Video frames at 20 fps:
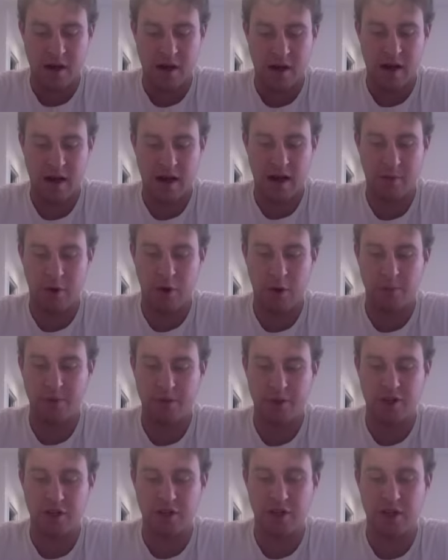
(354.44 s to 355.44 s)

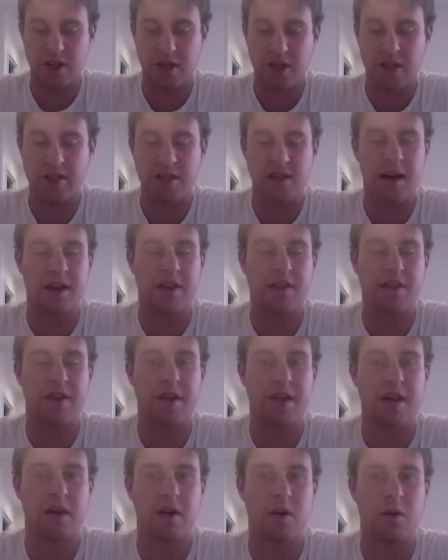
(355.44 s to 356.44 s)
Opportunities, I
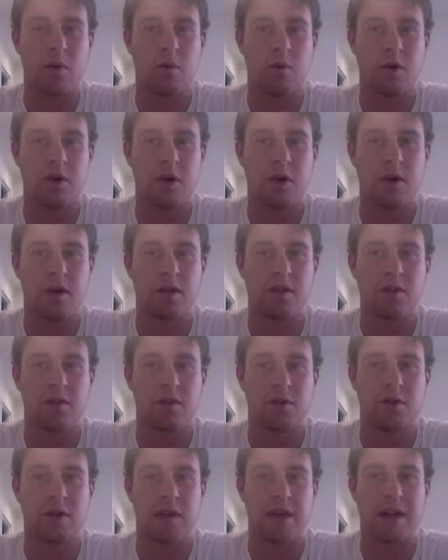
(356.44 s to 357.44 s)
think, were
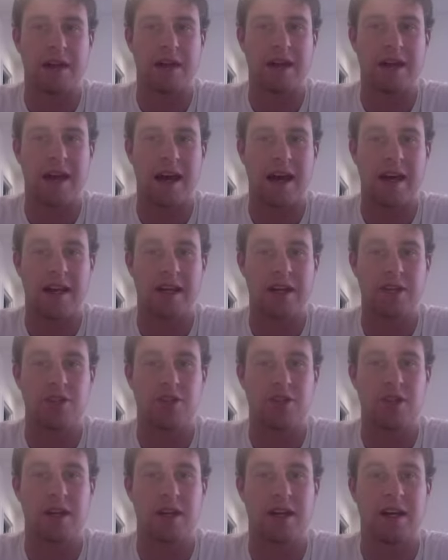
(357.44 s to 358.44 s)
to
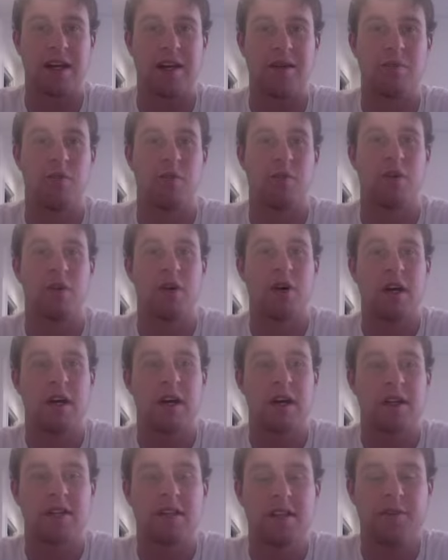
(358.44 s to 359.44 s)
engage in a more
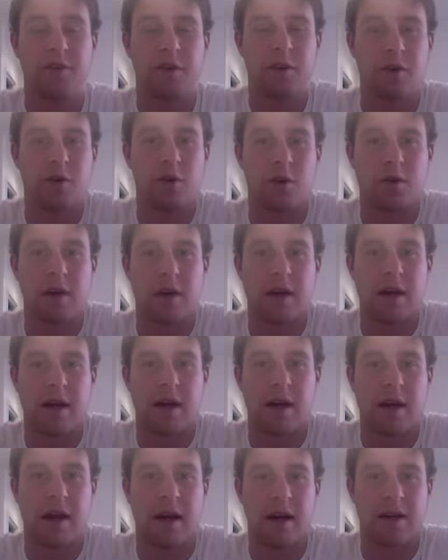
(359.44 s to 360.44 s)
difficult
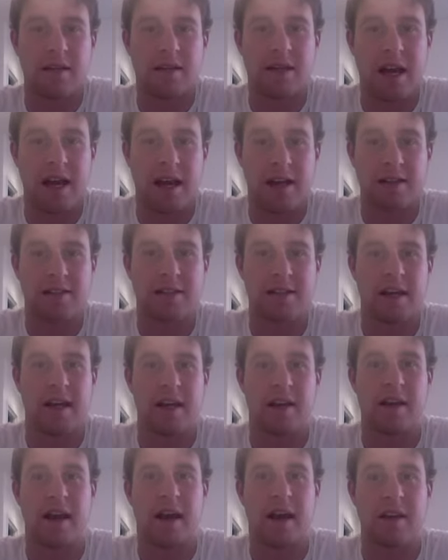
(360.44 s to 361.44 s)
text.
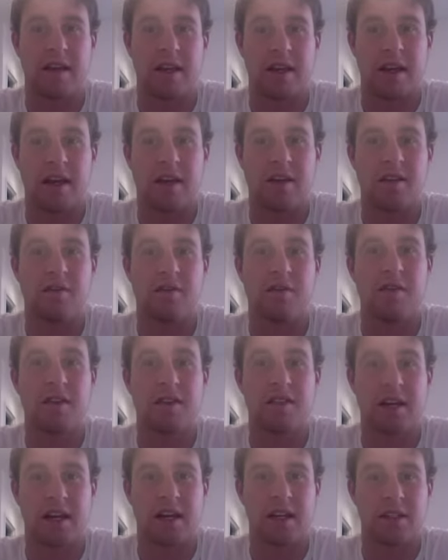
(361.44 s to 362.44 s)
And at the end of the
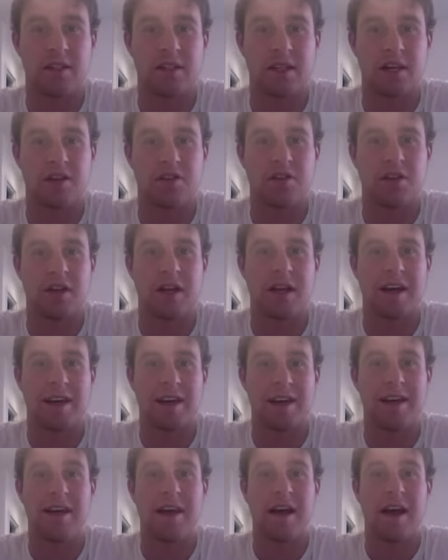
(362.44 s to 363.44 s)
second session,
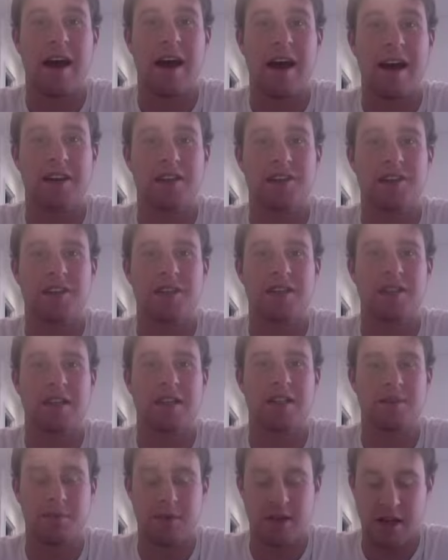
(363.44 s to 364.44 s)
he actually said
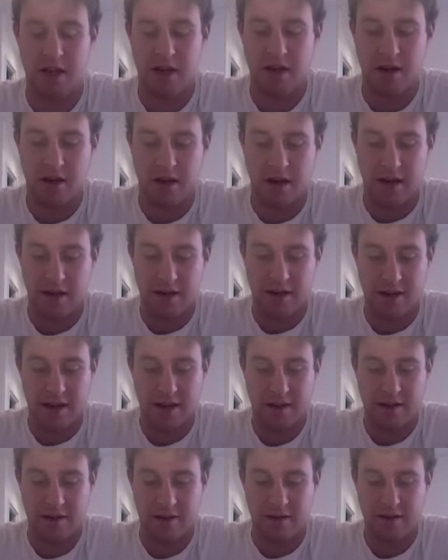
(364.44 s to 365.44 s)
to me,
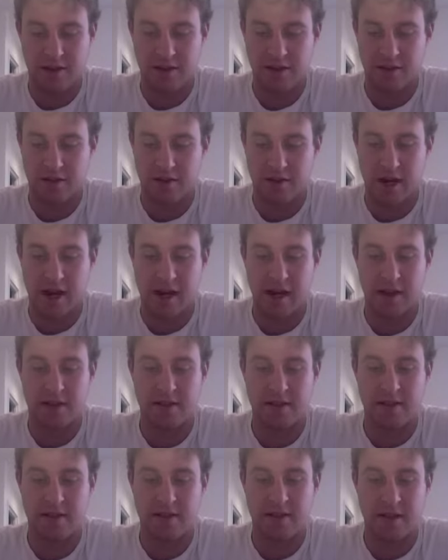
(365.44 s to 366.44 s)
Nathan, this is great
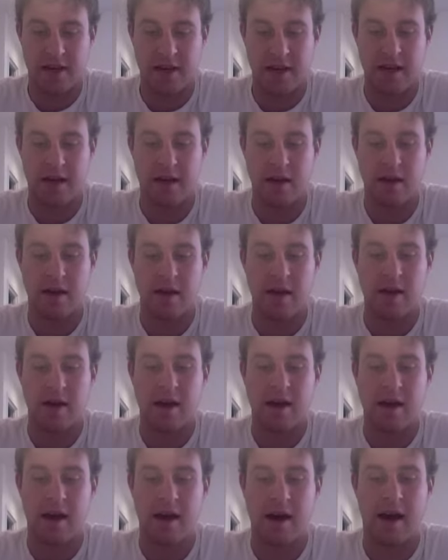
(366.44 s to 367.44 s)
to see
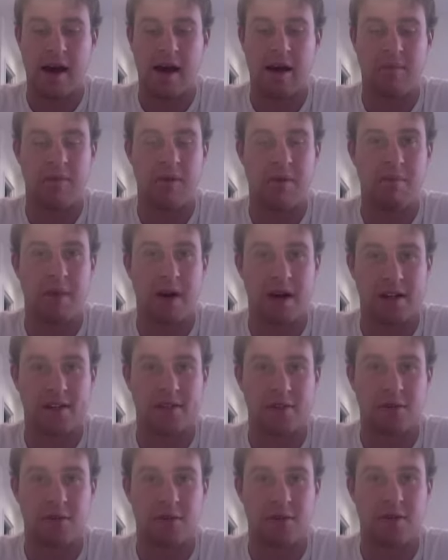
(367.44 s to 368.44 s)
the
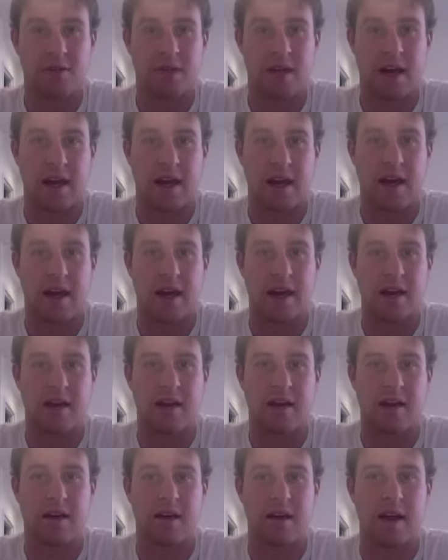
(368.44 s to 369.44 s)
muscles
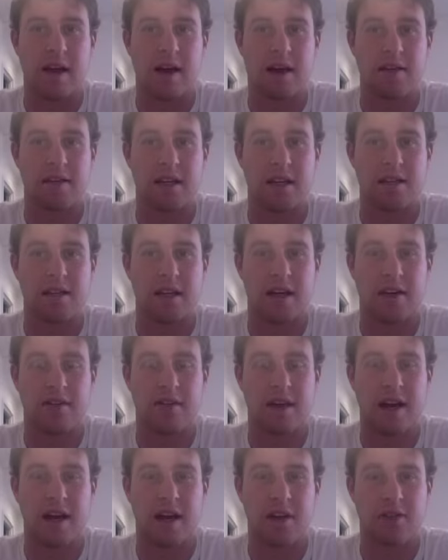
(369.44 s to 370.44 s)
and how detailed
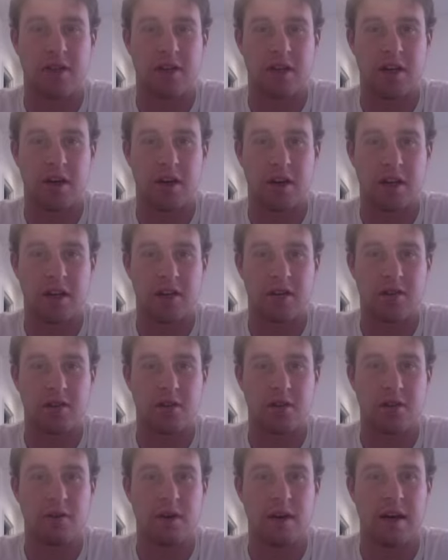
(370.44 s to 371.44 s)
they actually go
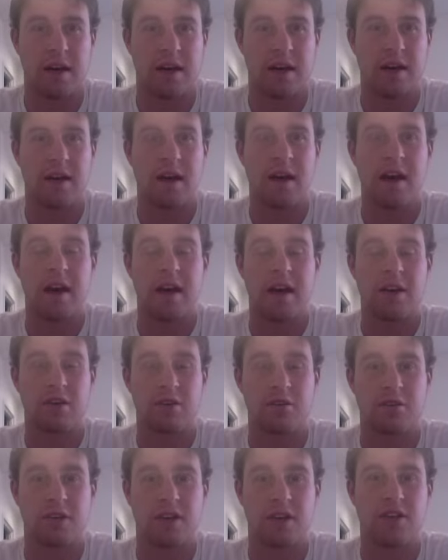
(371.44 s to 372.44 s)
into. And he
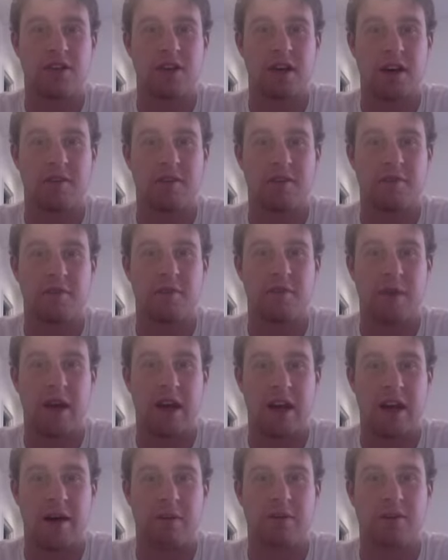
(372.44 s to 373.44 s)
was really chuffed with
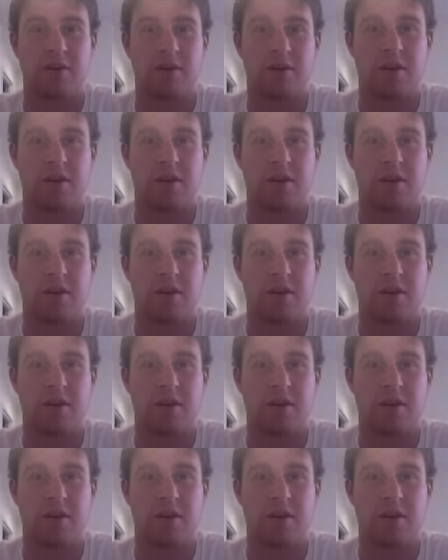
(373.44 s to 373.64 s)
being able to